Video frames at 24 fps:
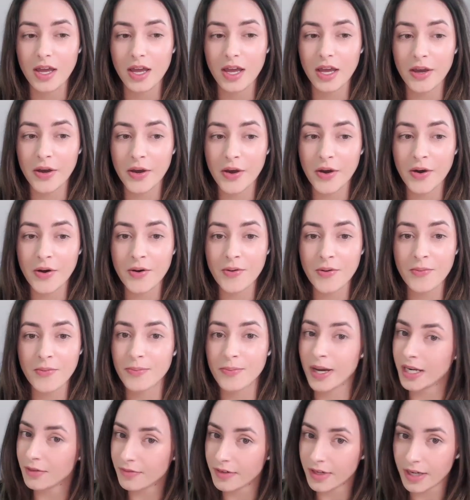
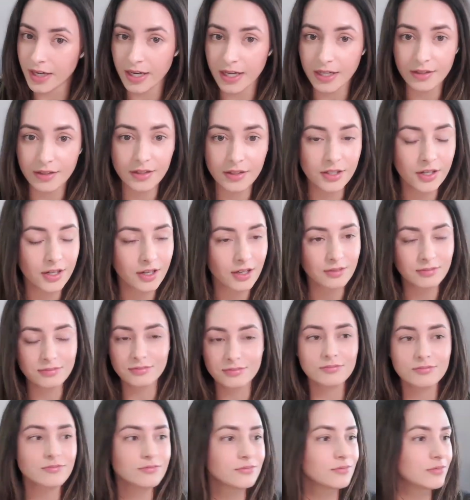But if not,
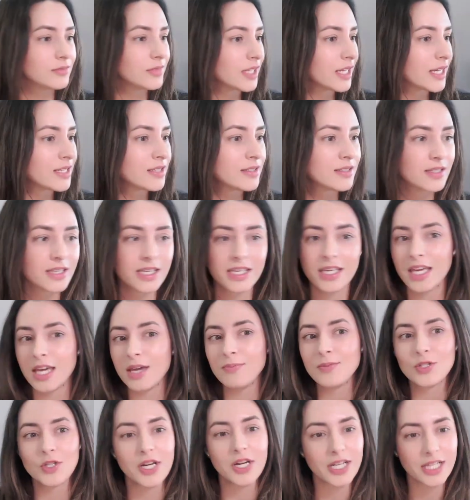let's
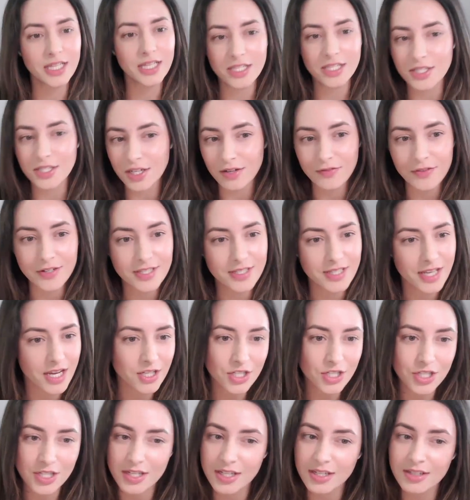keep joining these
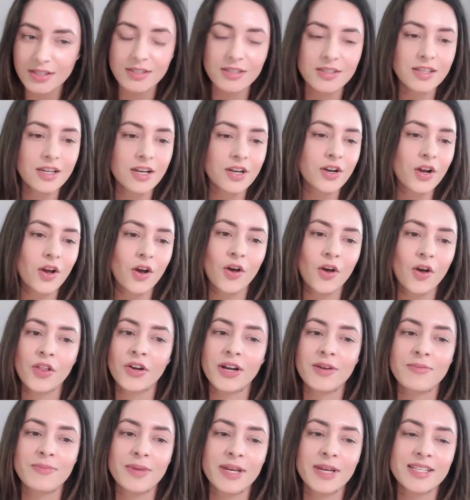conversations. There are
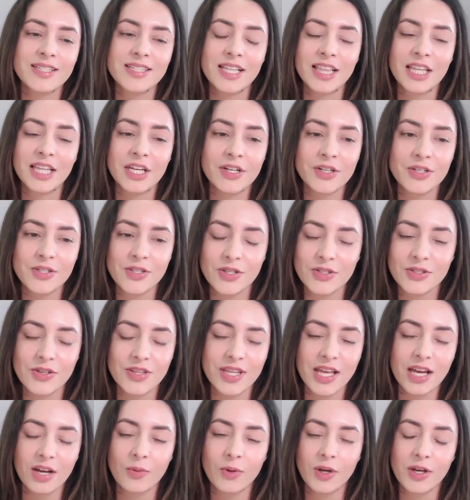other amazing leaders also
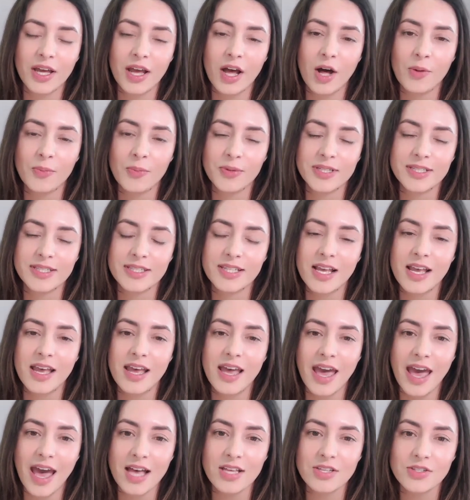that will help us
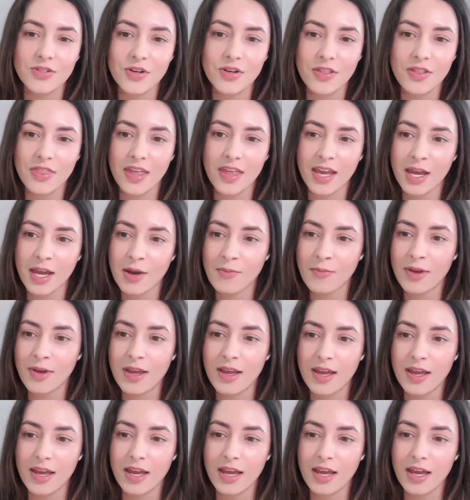answer them.